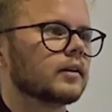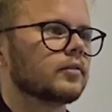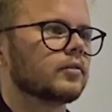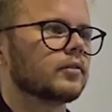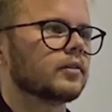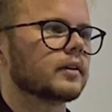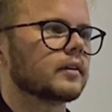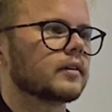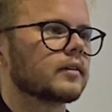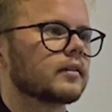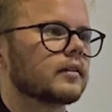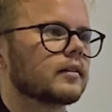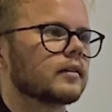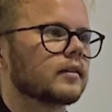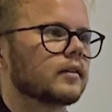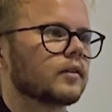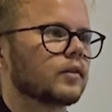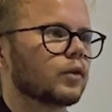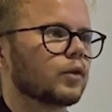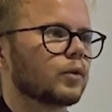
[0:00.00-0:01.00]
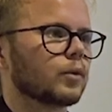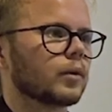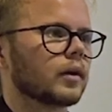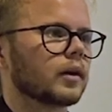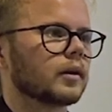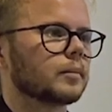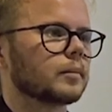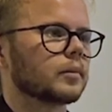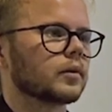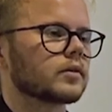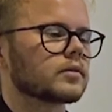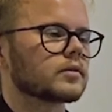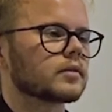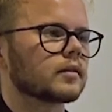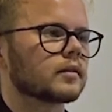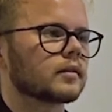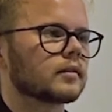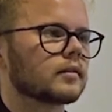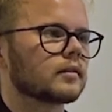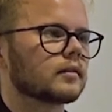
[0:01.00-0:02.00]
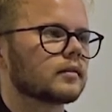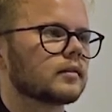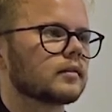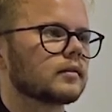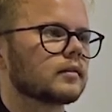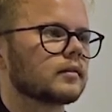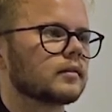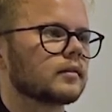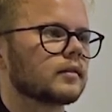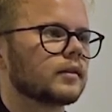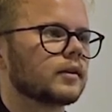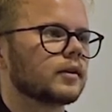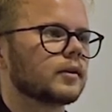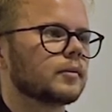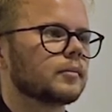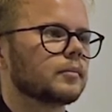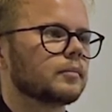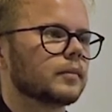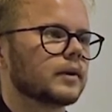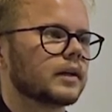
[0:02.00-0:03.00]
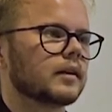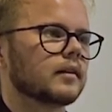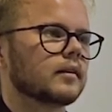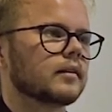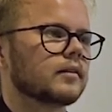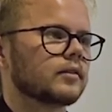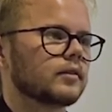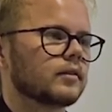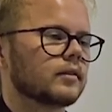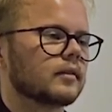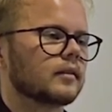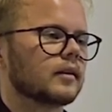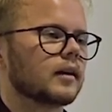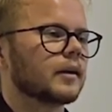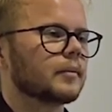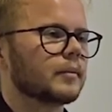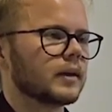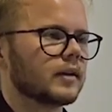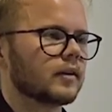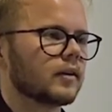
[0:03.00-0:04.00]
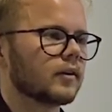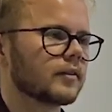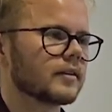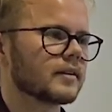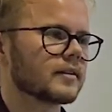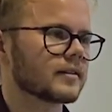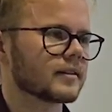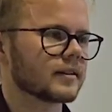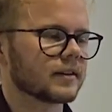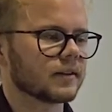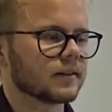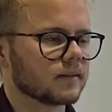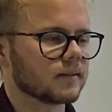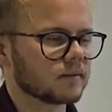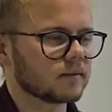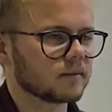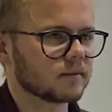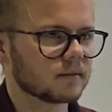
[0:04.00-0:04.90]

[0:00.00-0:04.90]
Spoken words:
if it's the right person? Because, I mean, obviously,